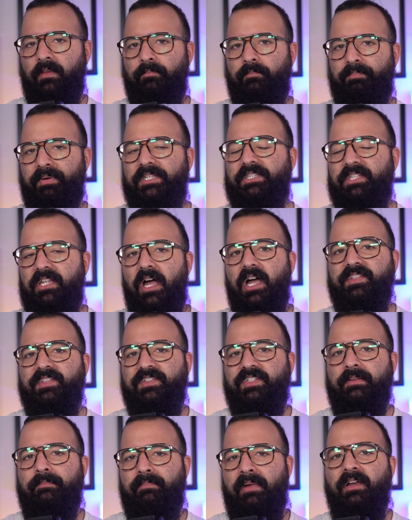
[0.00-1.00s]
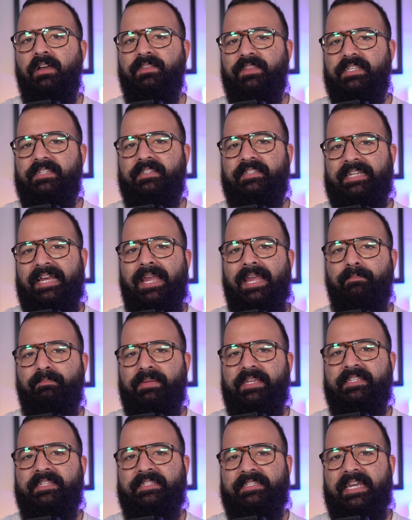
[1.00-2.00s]
But lost among these
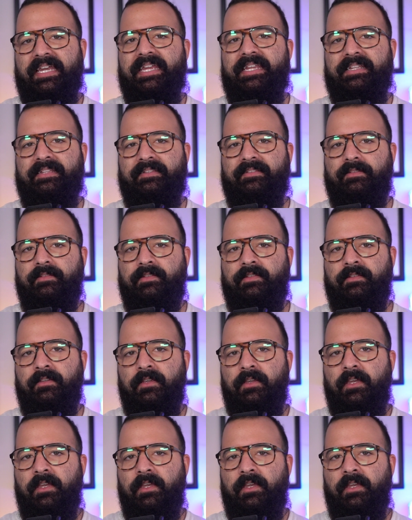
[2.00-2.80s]
timepiece titans